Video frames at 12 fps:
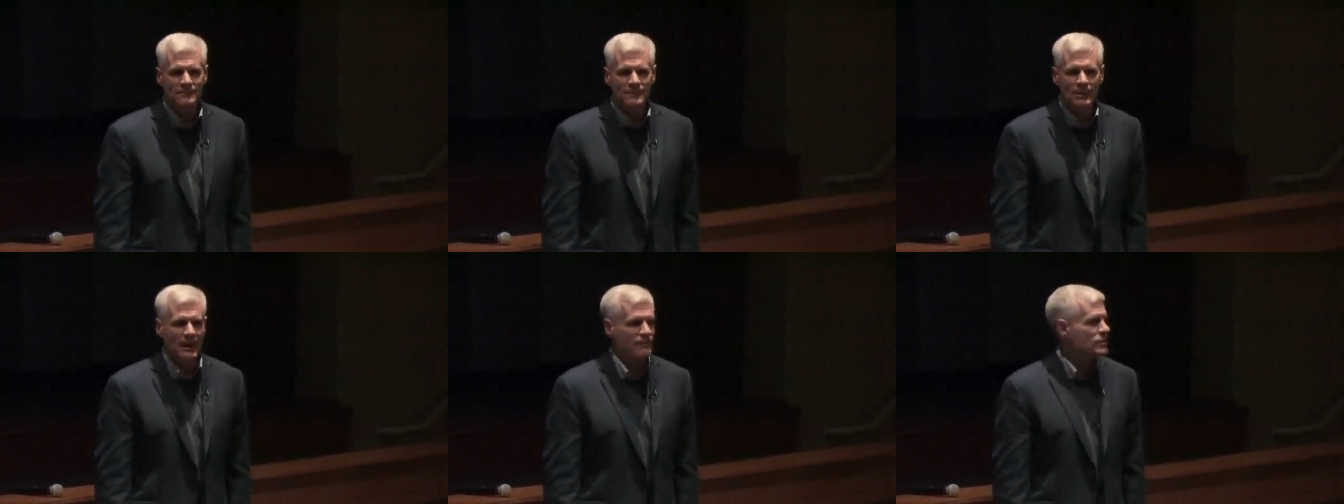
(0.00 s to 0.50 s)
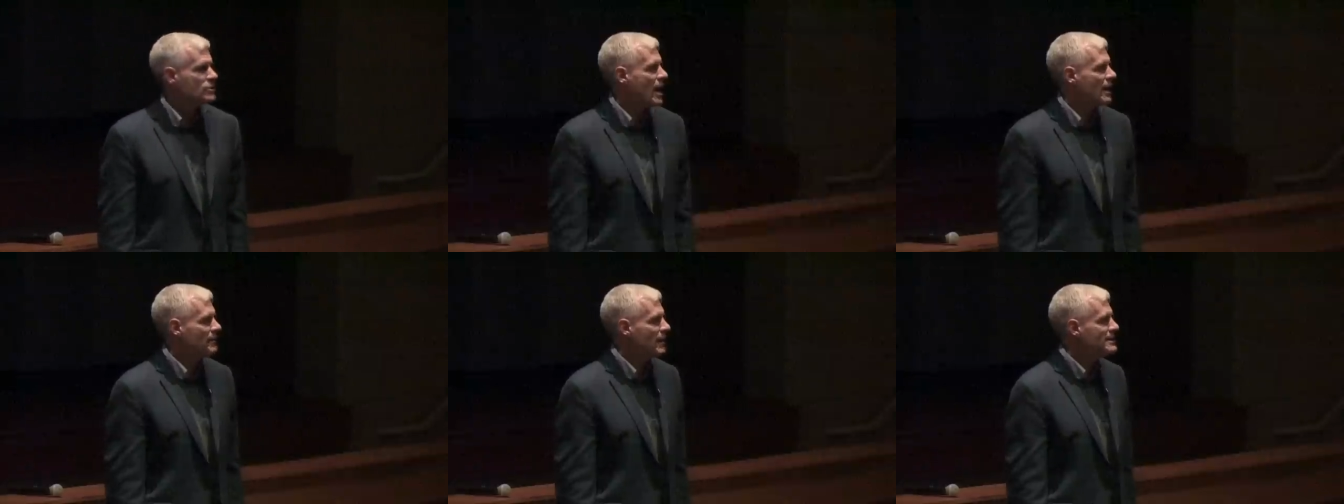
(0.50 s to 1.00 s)
They don't have to
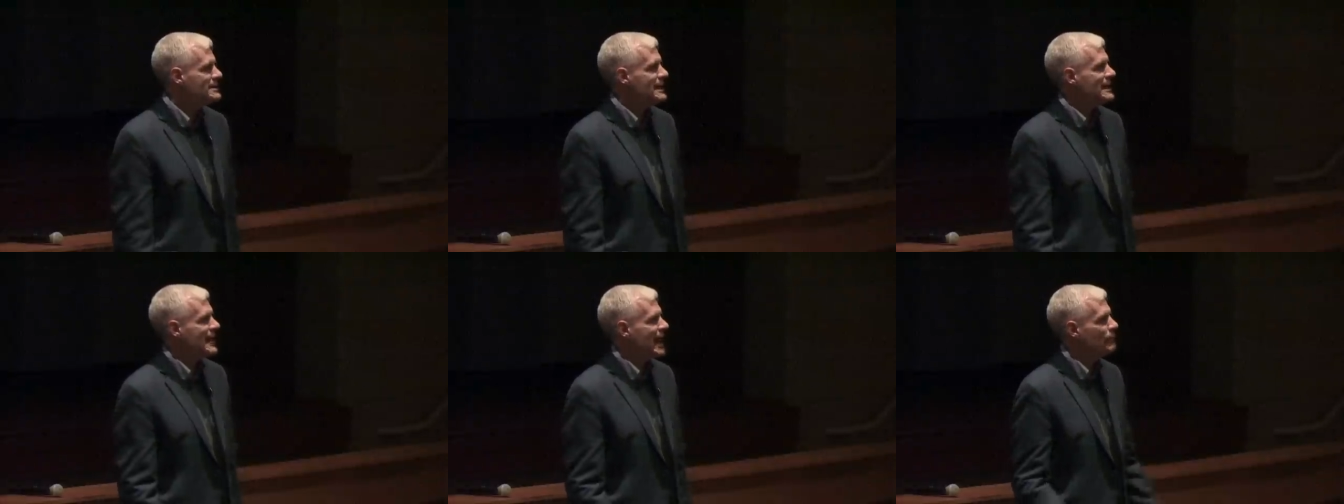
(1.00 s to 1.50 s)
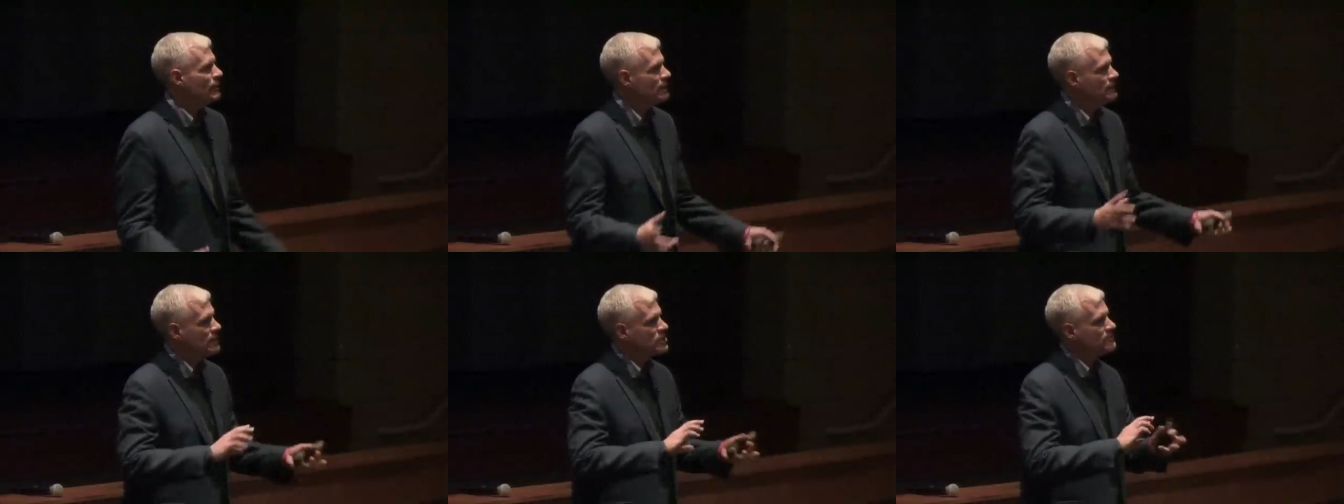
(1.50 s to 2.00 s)
talk about DNA really
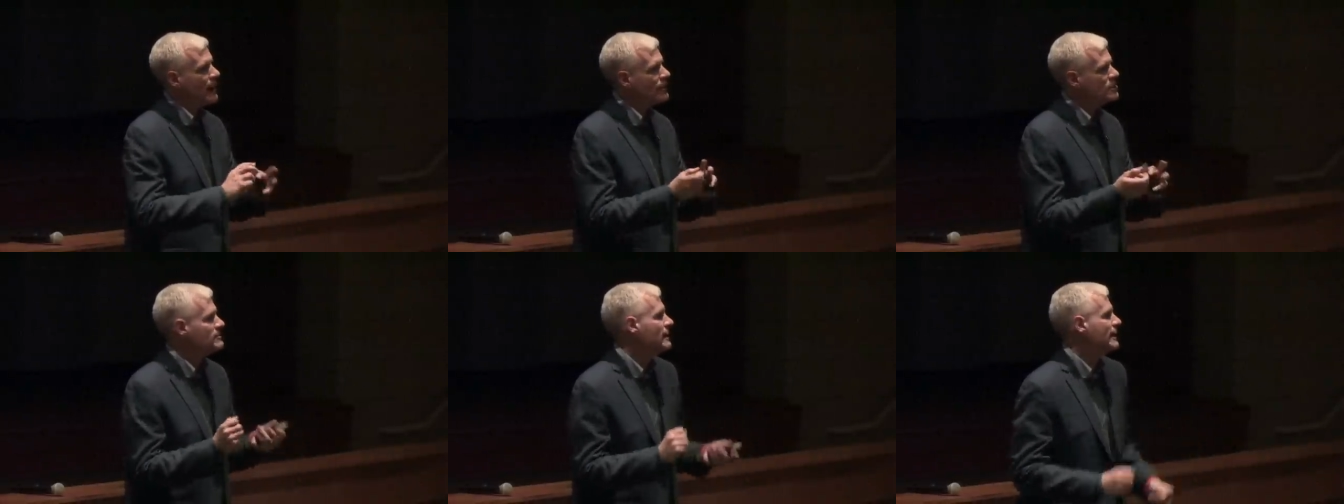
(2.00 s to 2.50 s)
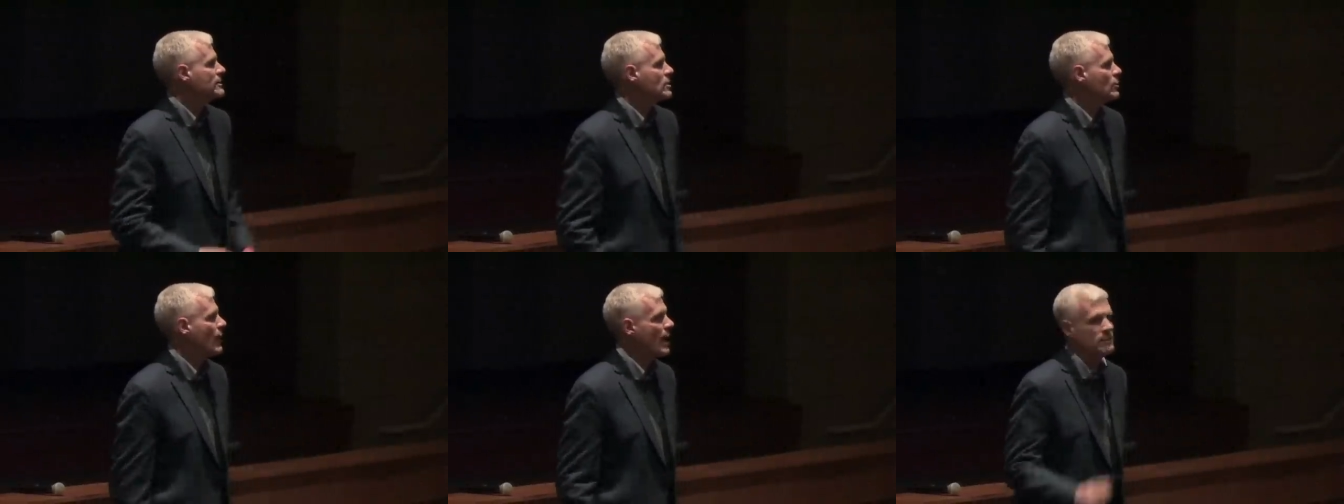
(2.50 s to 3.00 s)
being a spider spinning its
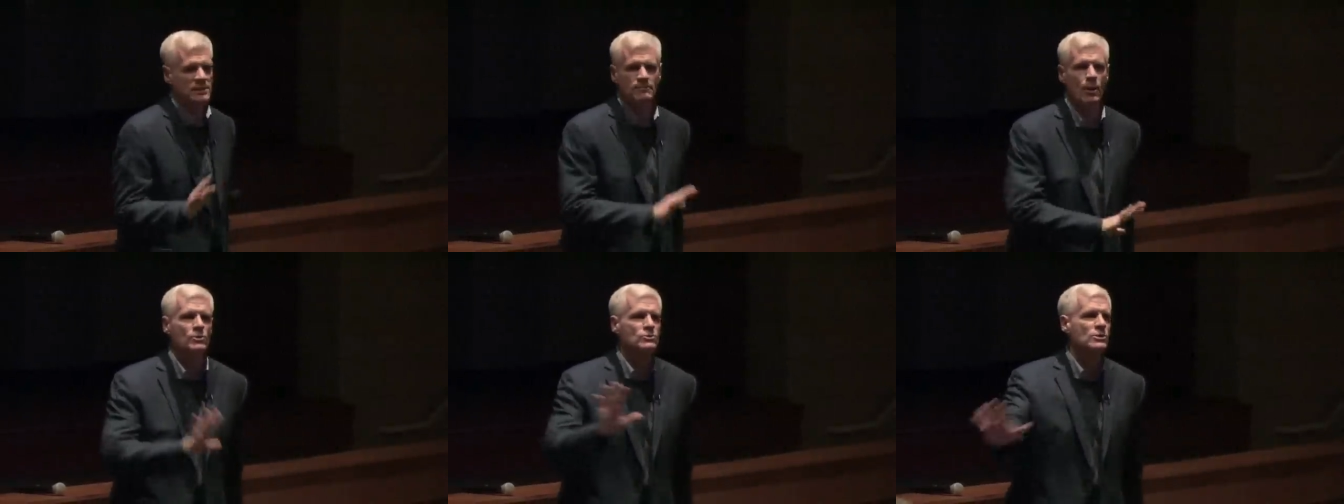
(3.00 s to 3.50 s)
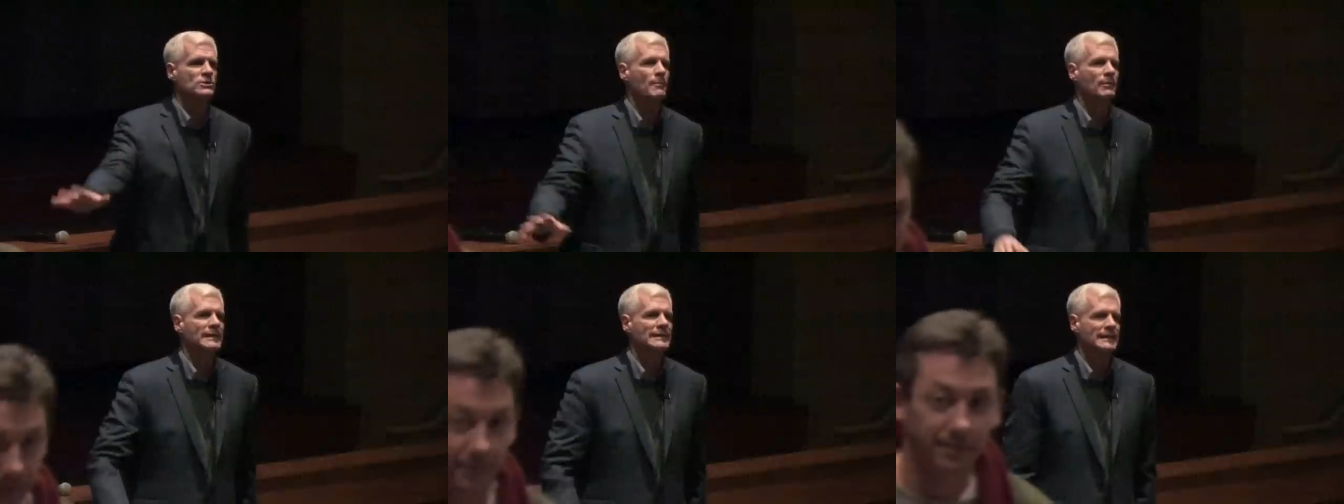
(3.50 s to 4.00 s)
own web as opposed to a
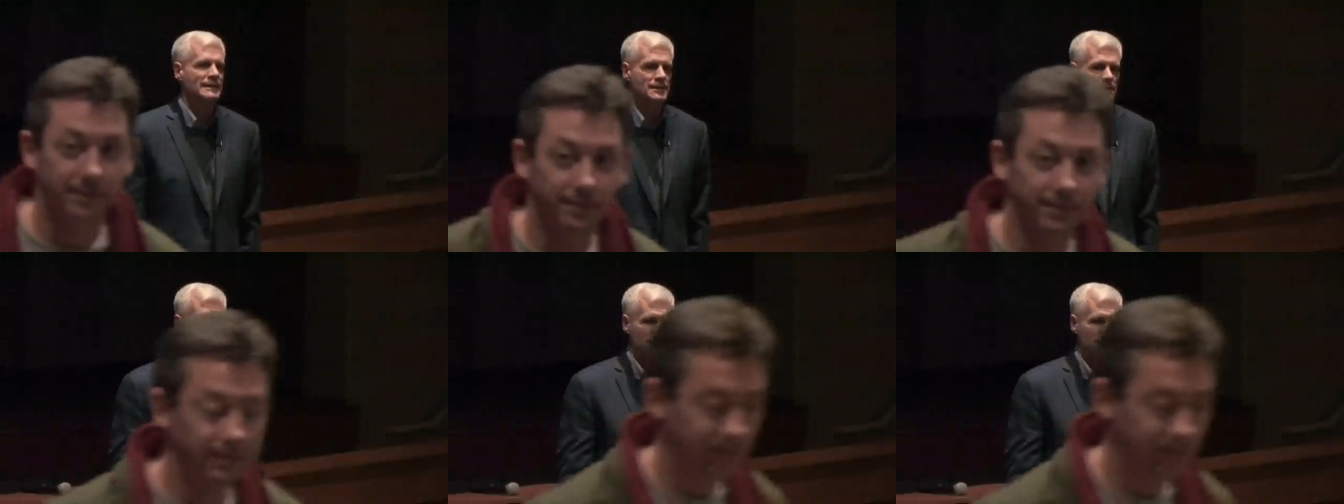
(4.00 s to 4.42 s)
double helix.